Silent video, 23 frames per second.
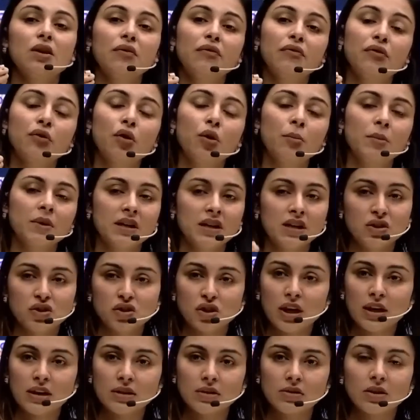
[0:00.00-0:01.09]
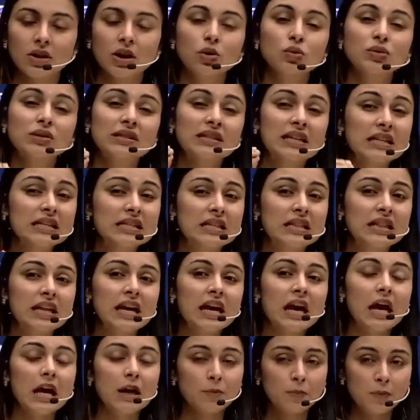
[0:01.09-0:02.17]
from each other. Now, since they
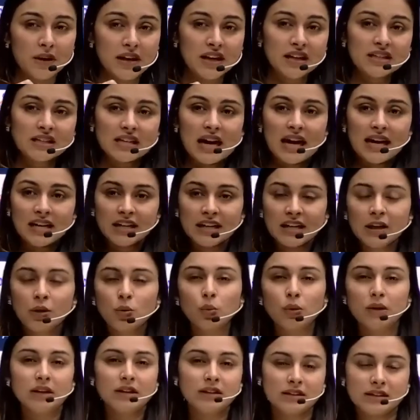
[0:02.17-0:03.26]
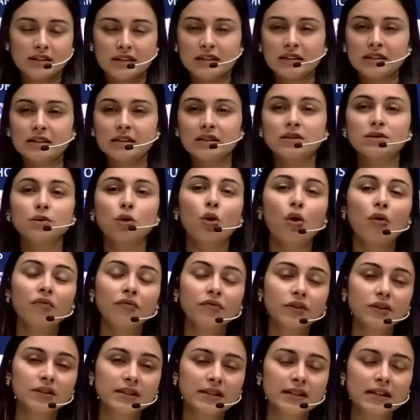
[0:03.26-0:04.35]
are placed at equal distances,
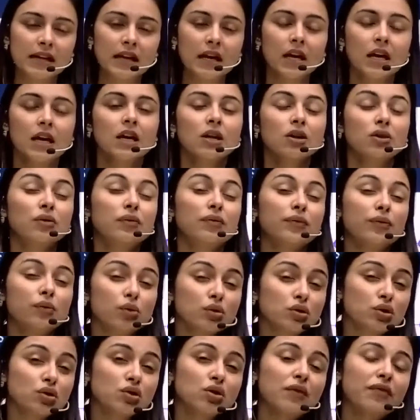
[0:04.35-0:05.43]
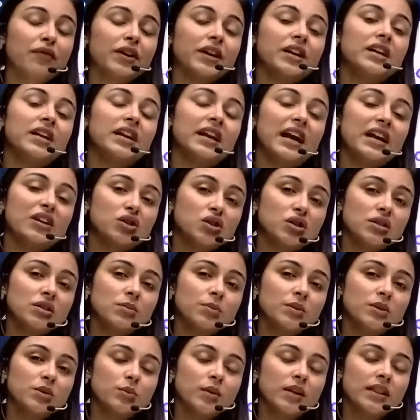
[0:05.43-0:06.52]
obviously the forces of interactions
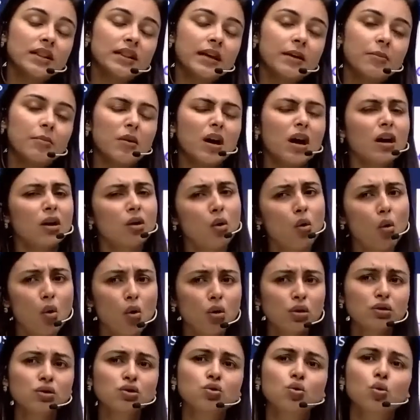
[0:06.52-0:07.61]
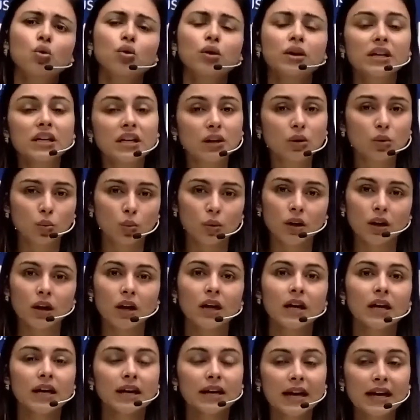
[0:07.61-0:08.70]
between them are also equal,
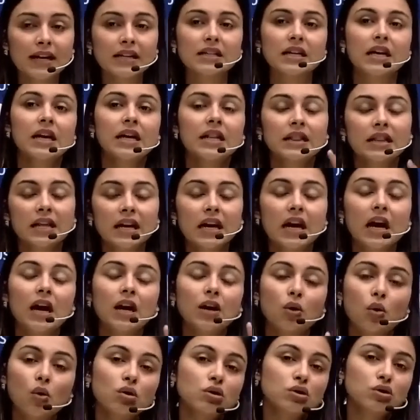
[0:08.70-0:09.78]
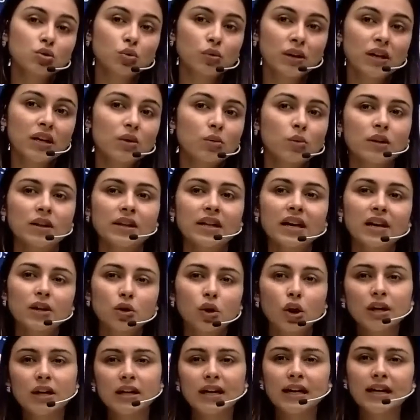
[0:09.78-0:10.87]
right? They are also equal. They are
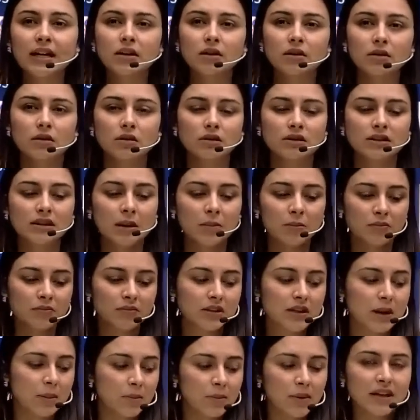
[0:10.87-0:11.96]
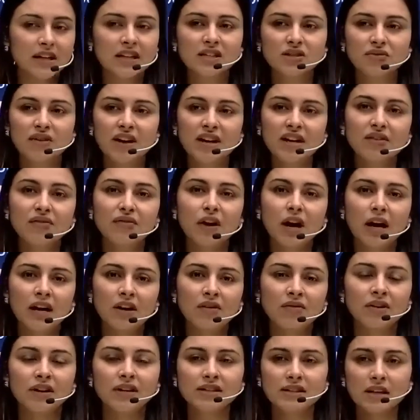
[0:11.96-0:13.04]
not like somebody is very far
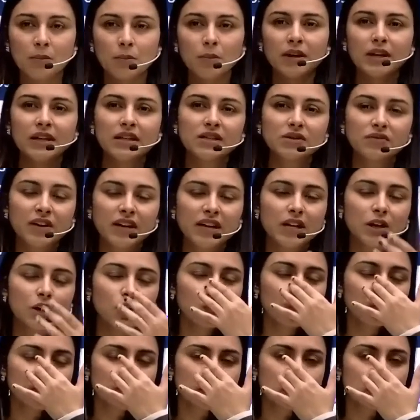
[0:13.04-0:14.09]
away, somebody is very closer.